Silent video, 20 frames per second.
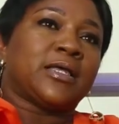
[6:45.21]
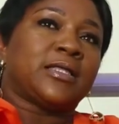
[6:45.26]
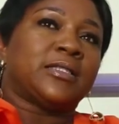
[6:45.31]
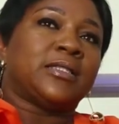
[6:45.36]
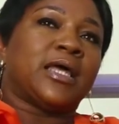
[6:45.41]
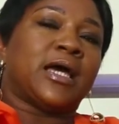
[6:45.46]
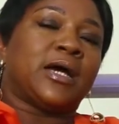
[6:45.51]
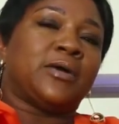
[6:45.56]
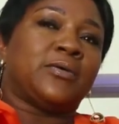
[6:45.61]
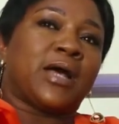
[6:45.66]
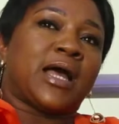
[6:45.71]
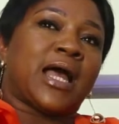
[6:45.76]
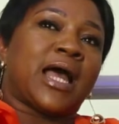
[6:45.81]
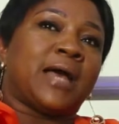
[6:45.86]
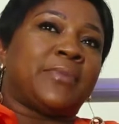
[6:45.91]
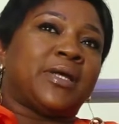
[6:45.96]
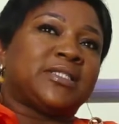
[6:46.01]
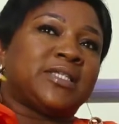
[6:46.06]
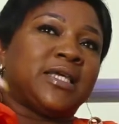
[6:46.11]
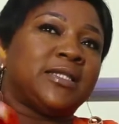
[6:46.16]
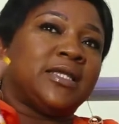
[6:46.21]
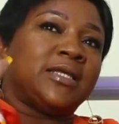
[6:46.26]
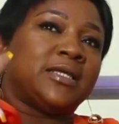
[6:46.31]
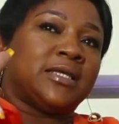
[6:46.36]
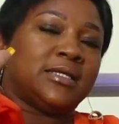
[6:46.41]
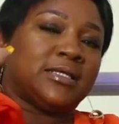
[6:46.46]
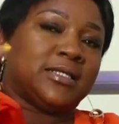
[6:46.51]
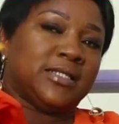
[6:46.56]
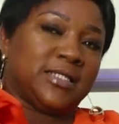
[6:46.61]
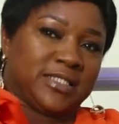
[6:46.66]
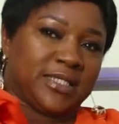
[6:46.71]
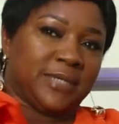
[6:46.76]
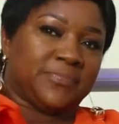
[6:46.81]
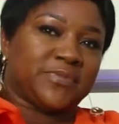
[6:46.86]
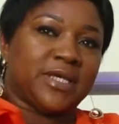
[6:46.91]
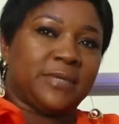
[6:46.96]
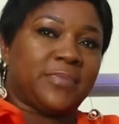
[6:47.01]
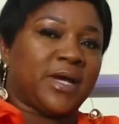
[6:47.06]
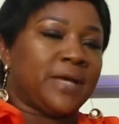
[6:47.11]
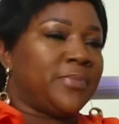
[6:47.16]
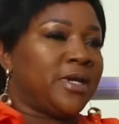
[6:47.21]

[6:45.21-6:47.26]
now, I'm attending in September,